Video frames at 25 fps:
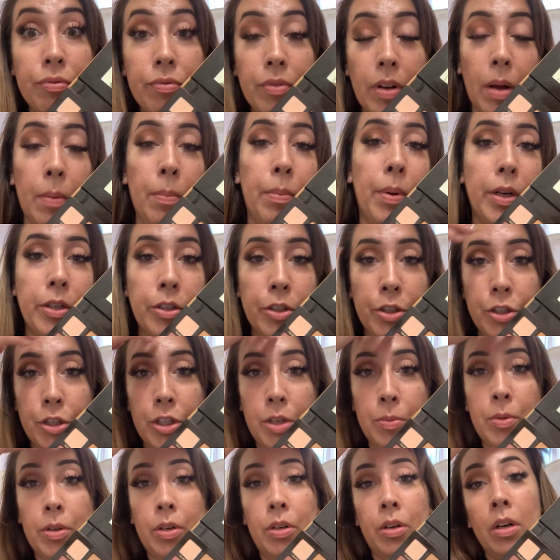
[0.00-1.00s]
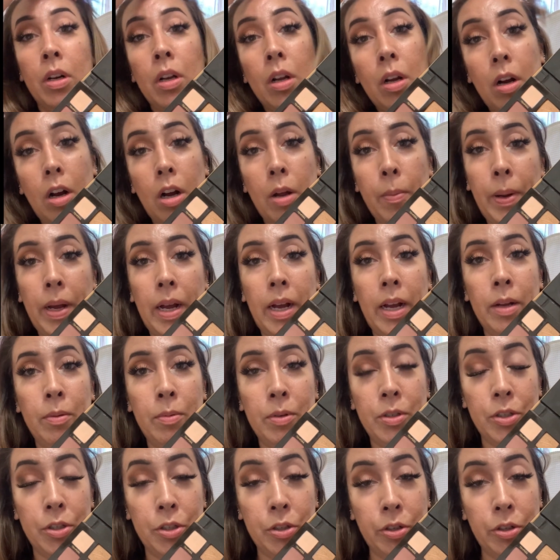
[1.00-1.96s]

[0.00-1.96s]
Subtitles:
a bunch of shimmer on my eye, which is